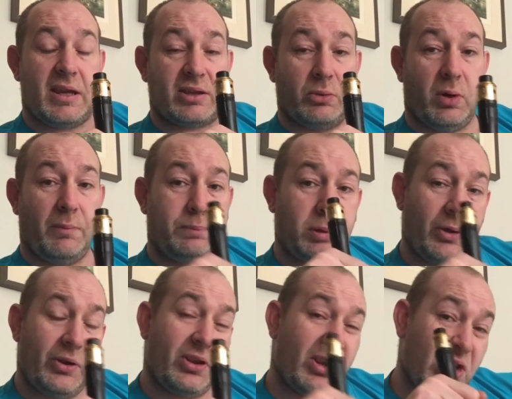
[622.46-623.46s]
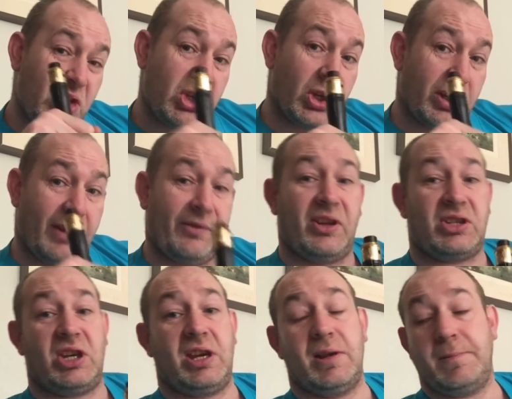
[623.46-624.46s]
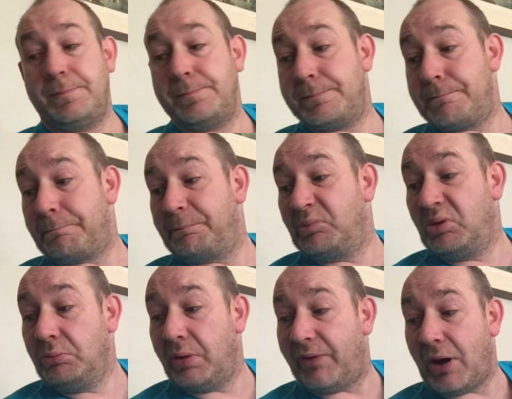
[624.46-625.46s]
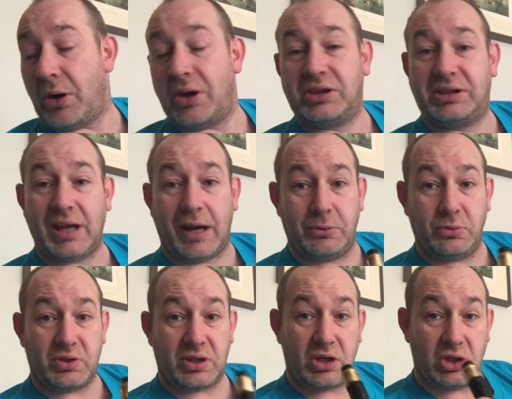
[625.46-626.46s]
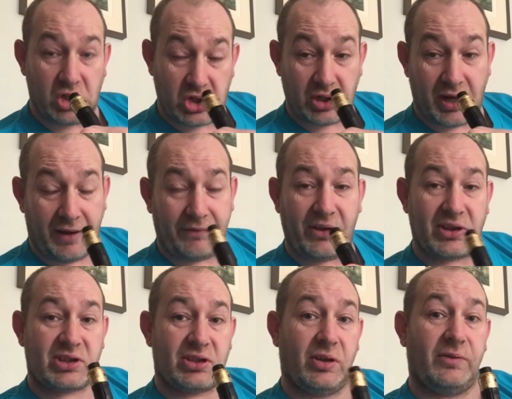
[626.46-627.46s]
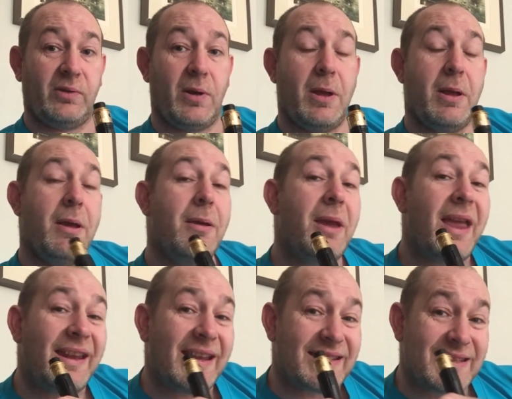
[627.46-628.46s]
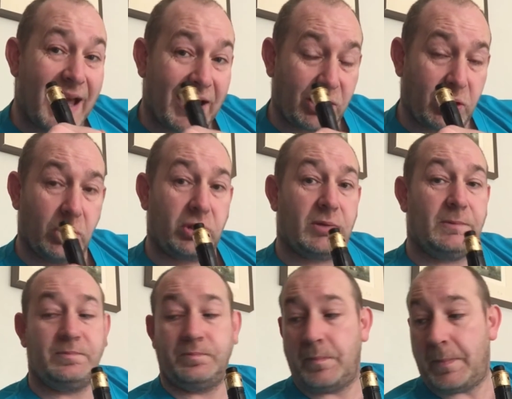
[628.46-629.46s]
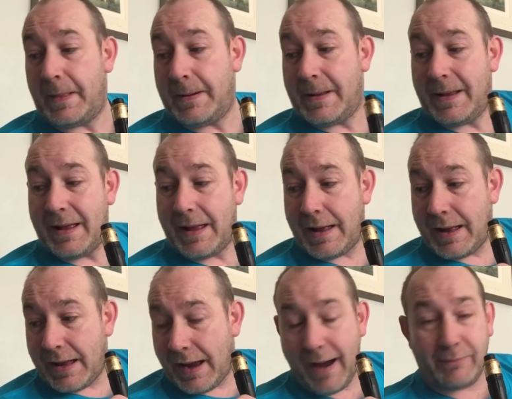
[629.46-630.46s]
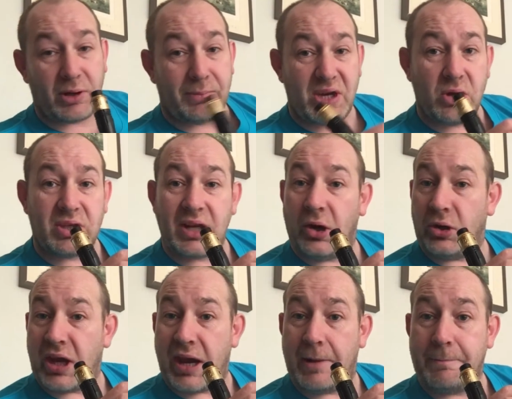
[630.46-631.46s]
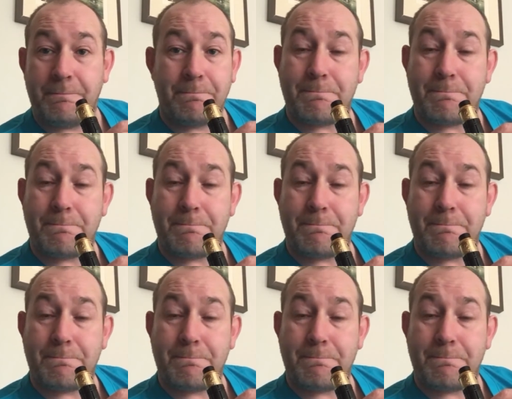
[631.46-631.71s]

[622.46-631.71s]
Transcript: is the one product that you should have this year. Without a doubt, you should have this stuff. It is that good. I'm going to be using it all year.